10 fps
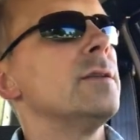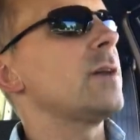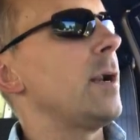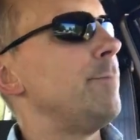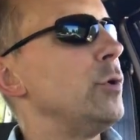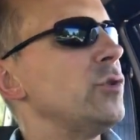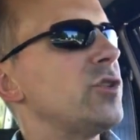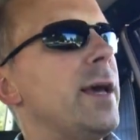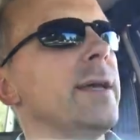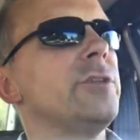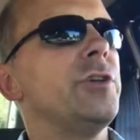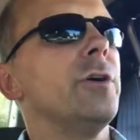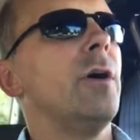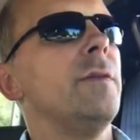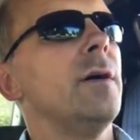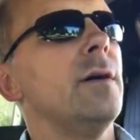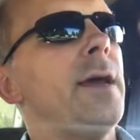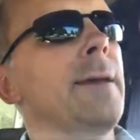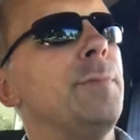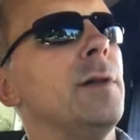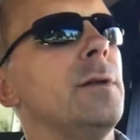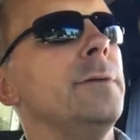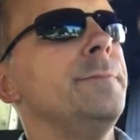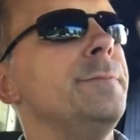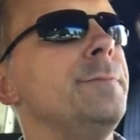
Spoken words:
It's got a boost gauge here on the A-pillar